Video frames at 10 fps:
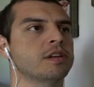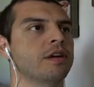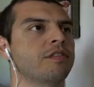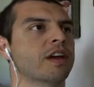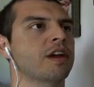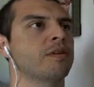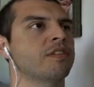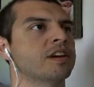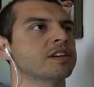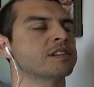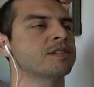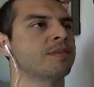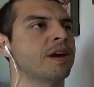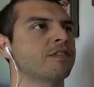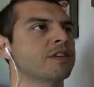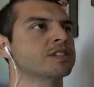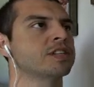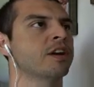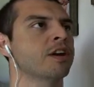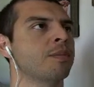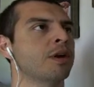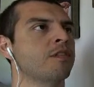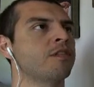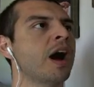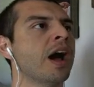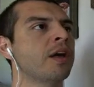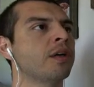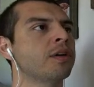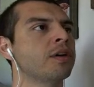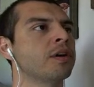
if I come over here to my first diagram, I go File,